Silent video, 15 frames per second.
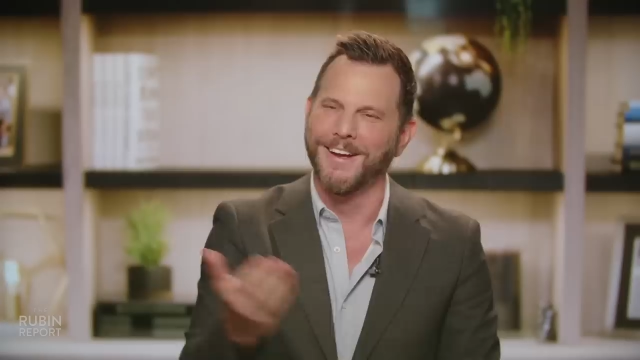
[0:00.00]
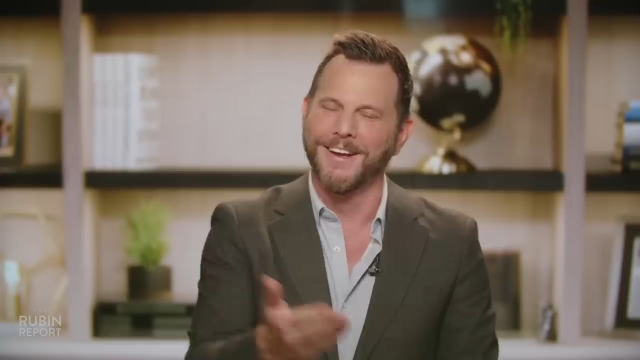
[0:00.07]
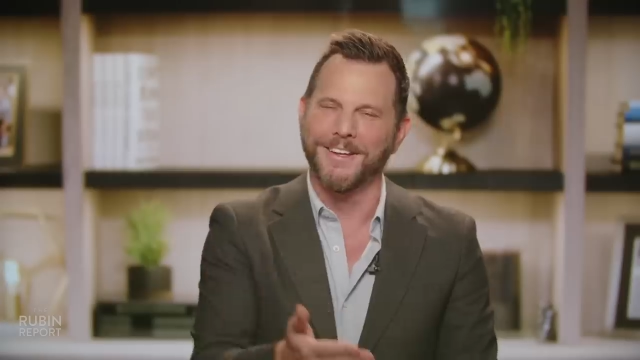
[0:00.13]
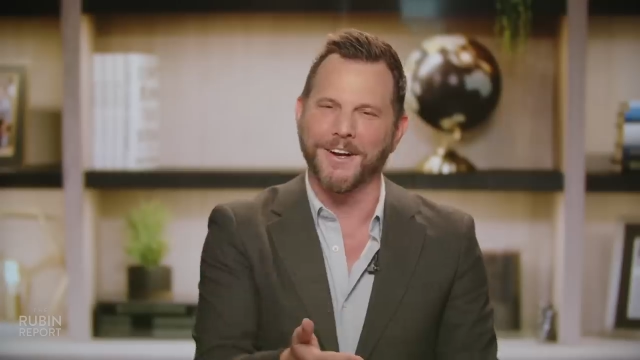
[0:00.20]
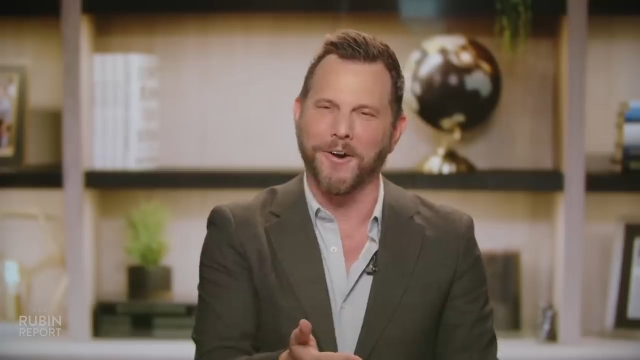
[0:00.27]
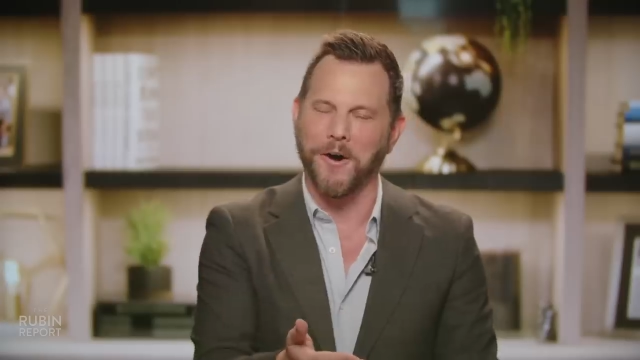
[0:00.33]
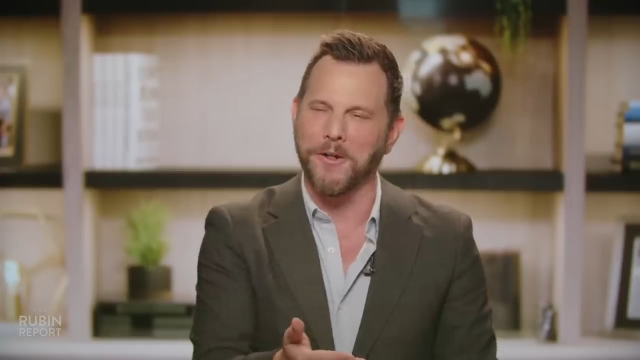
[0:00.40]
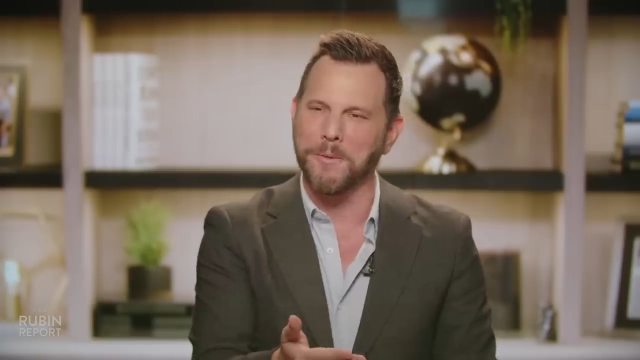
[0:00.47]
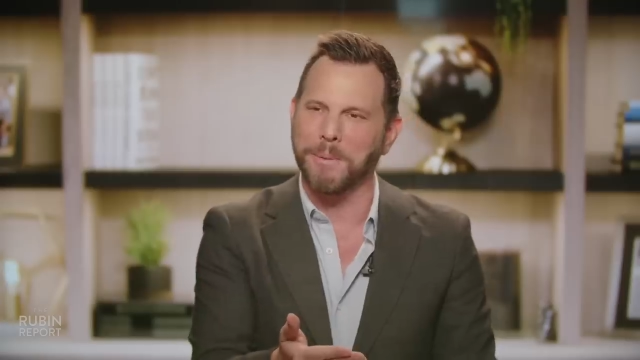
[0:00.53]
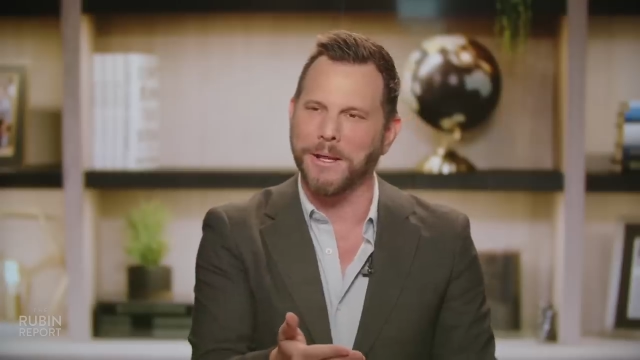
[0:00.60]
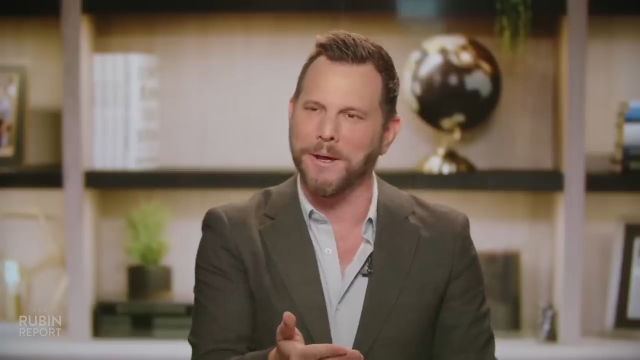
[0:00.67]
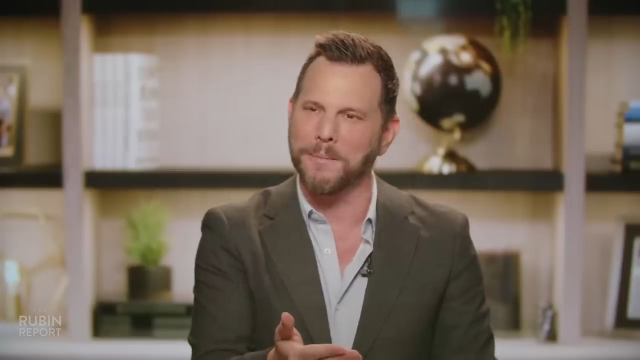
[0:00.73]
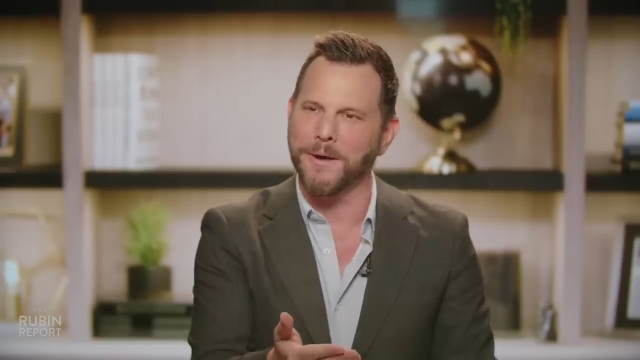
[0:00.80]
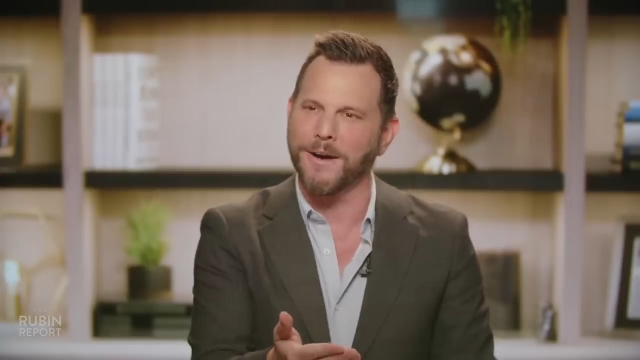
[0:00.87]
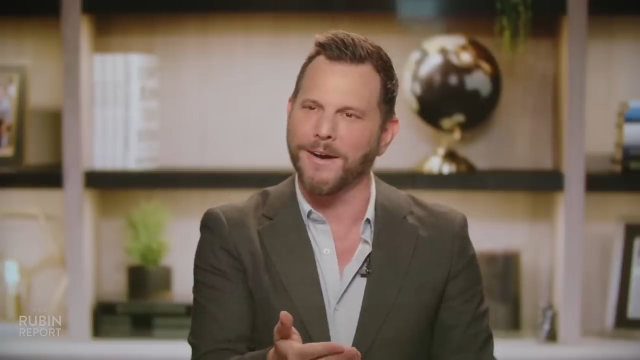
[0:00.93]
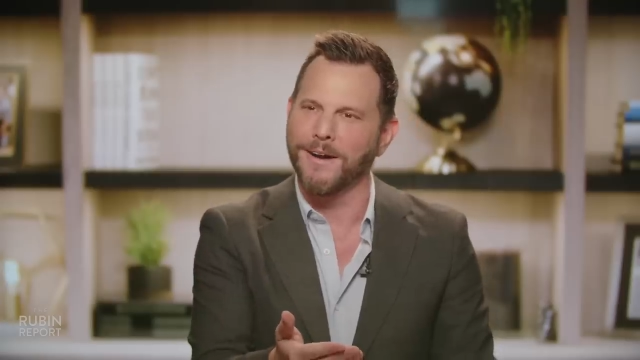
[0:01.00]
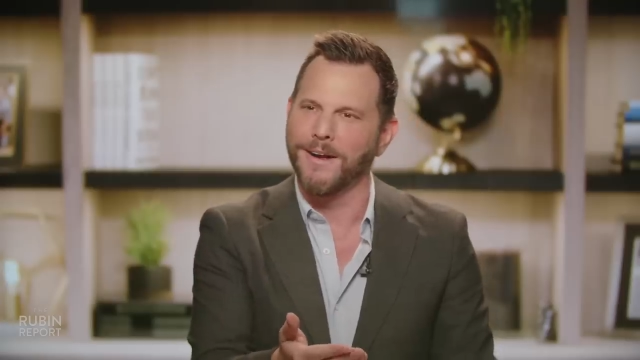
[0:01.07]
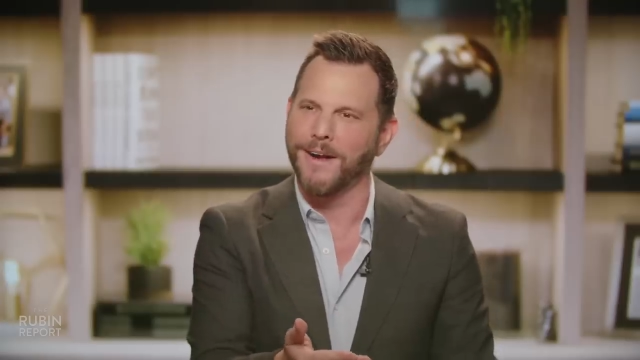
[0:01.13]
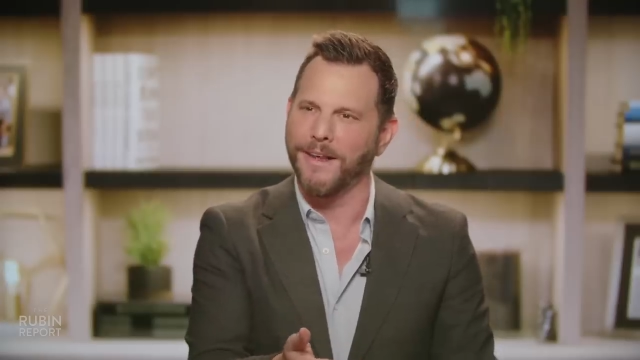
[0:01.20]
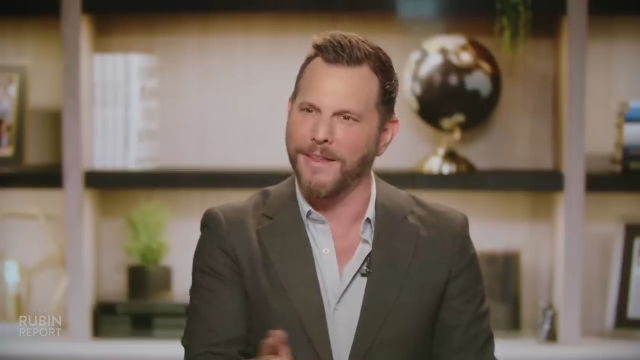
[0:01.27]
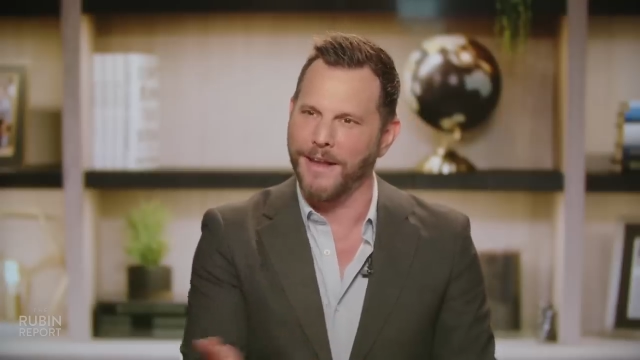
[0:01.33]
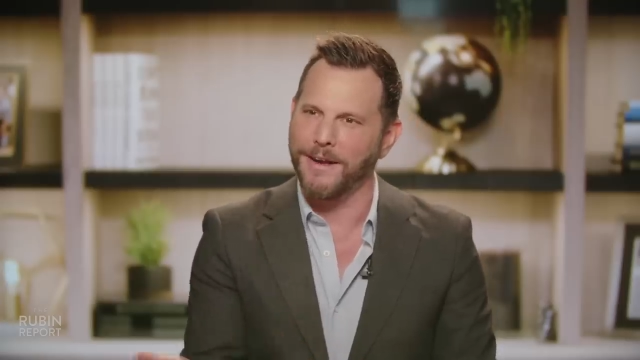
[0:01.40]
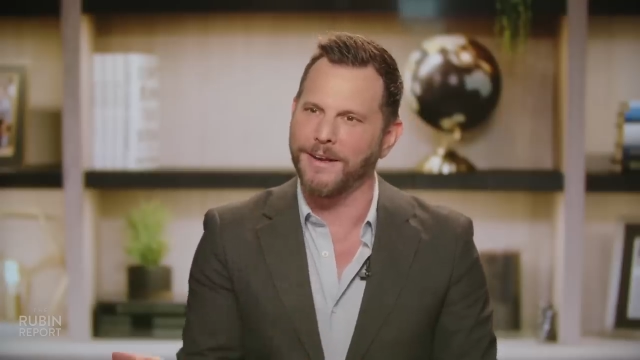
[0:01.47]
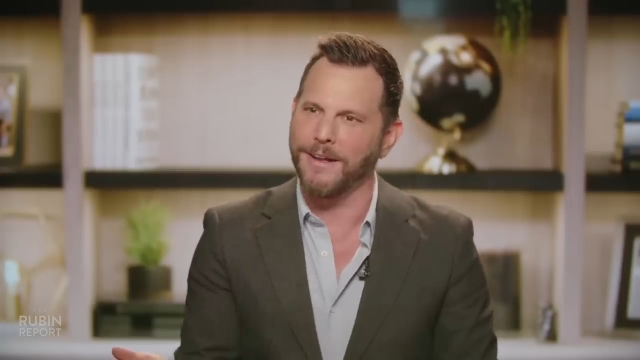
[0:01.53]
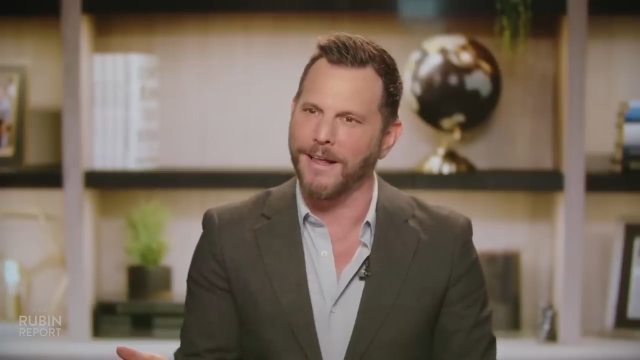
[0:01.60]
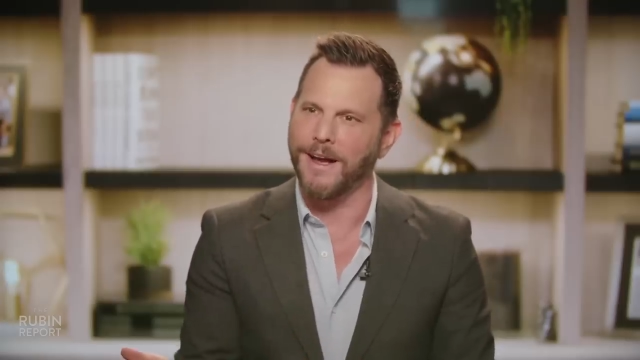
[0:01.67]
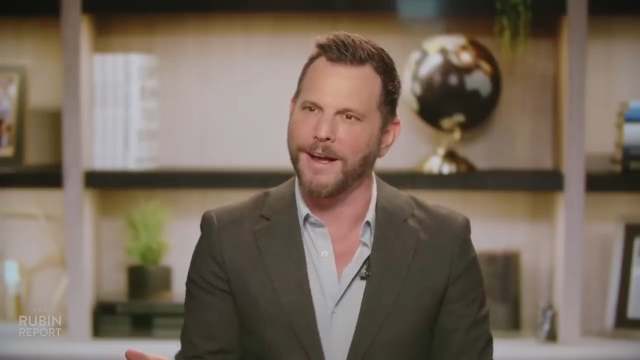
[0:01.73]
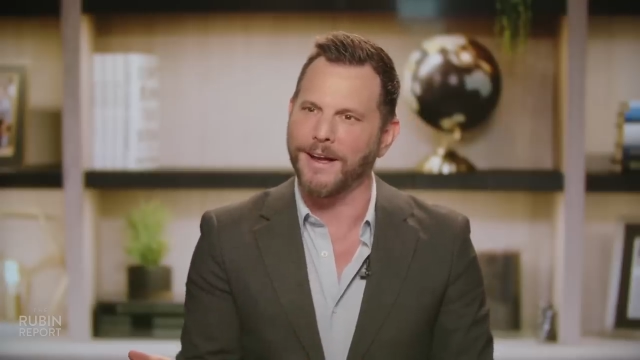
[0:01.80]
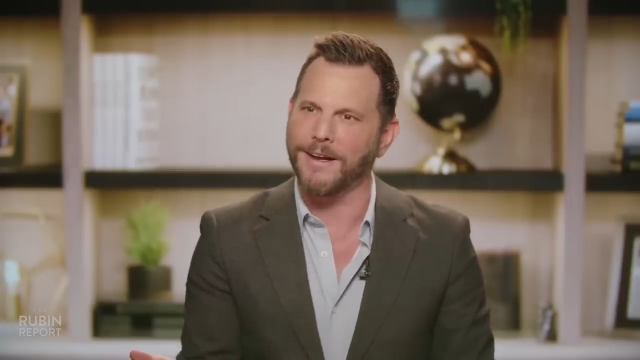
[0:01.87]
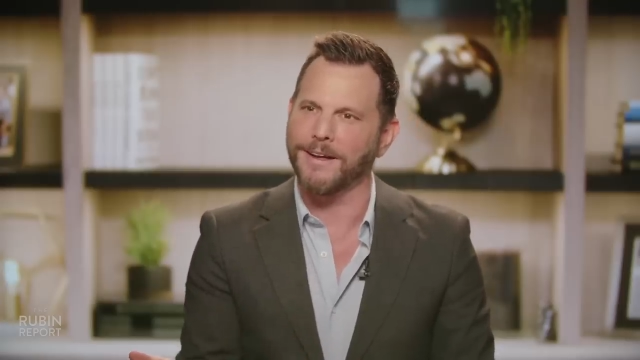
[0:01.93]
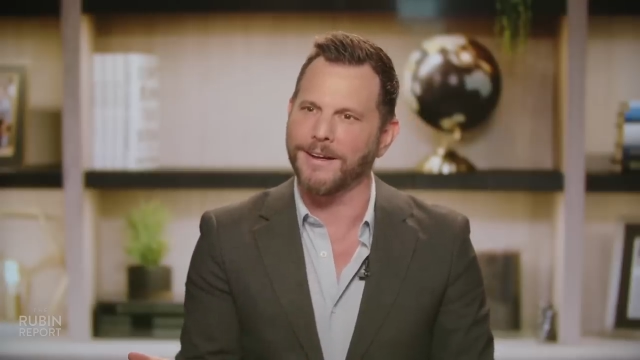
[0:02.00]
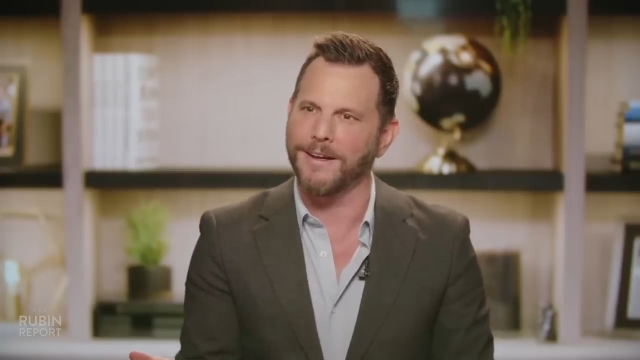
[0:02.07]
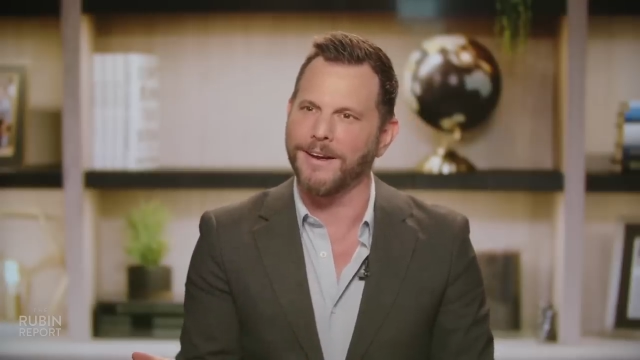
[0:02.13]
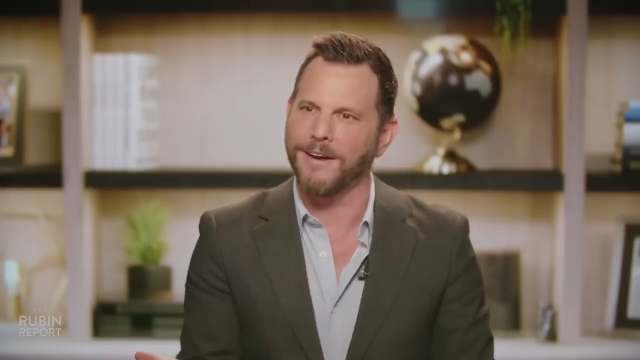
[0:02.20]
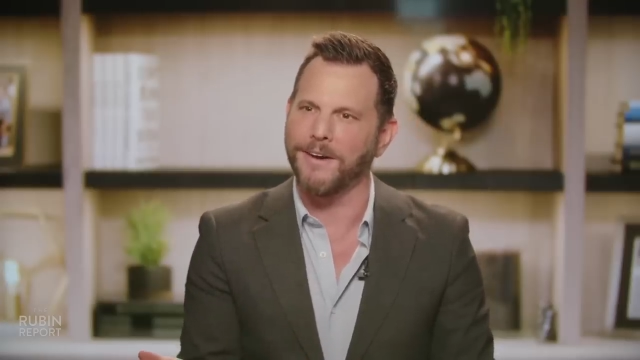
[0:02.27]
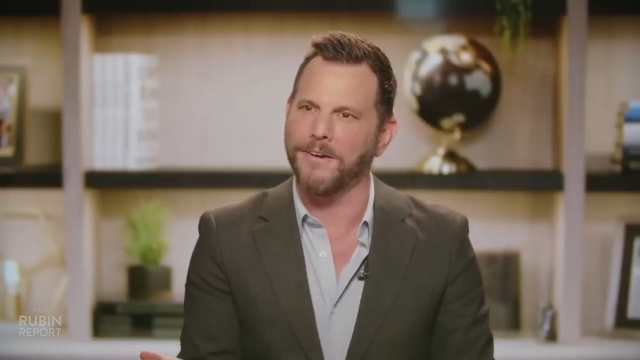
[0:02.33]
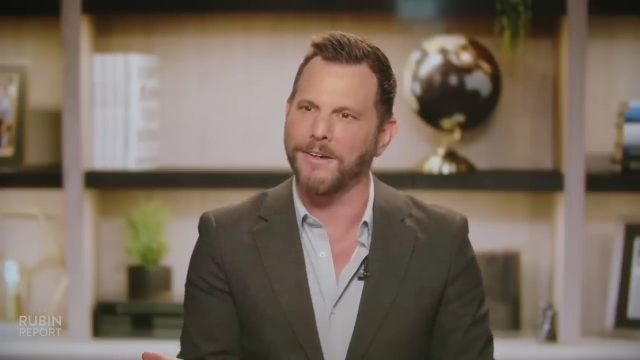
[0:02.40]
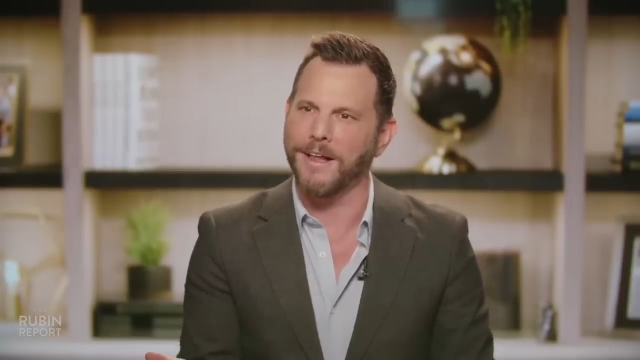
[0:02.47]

You call the plumber, and then like you know,